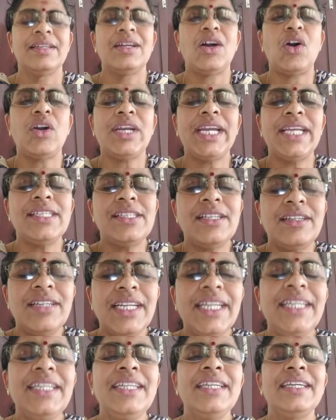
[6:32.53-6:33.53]
Okay,
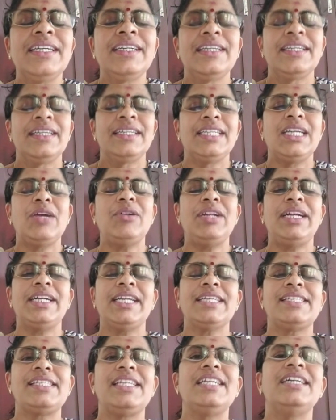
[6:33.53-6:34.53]
children. Now let
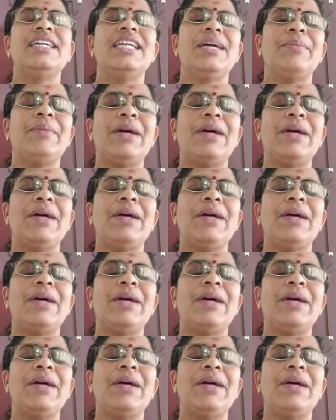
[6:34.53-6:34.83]
us learn